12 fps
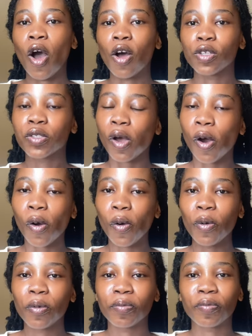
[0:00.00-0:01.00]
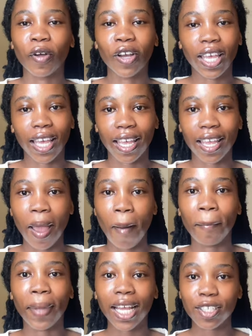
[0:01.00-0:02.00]
So, okay,
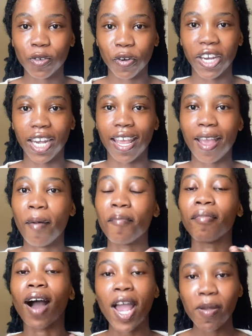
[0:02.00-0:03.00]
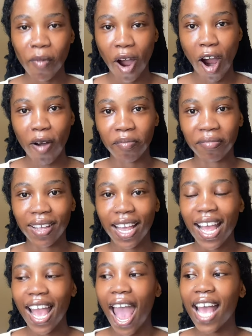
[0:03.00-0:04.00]
backstory. My mom
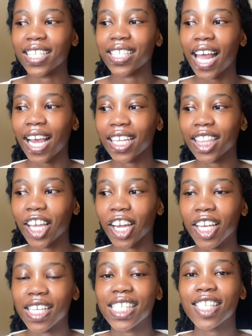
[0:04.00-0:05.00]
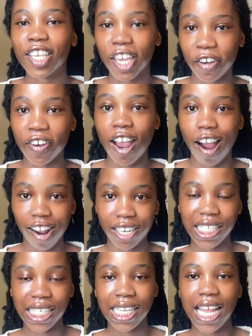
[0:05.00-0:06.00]
is like the scary
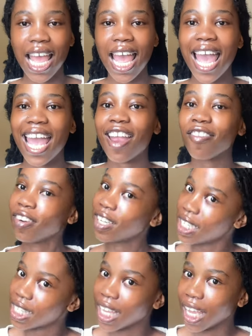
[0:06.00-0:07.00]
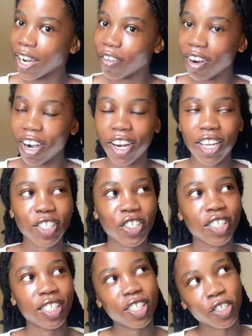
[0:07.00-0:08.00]
aunt. Everyone is scared of her.
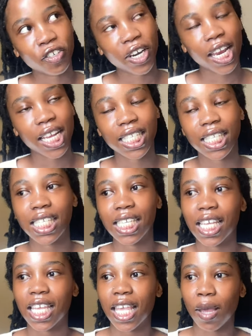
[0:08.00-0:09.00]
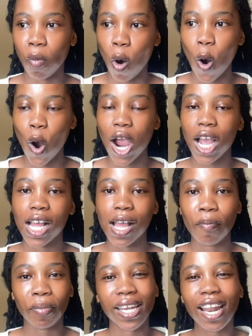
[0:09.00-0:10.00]
She's strict,
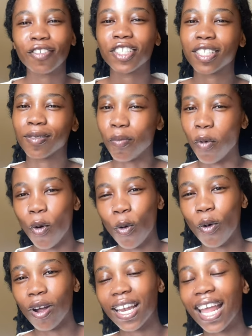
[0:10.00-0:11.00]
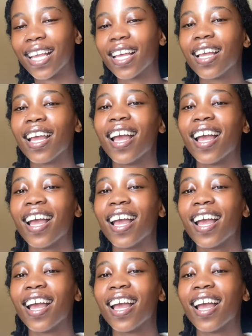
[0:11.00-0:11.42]
but now she's more like.